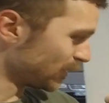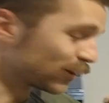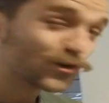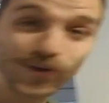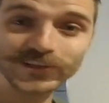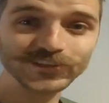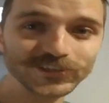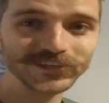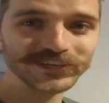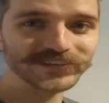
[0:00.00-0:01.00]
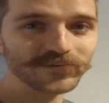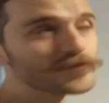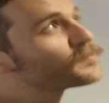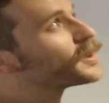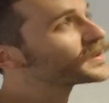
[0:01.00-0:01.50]
Great success
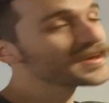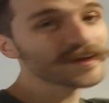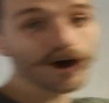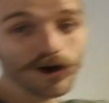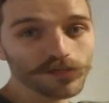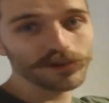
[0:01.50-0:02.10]
everybody, all the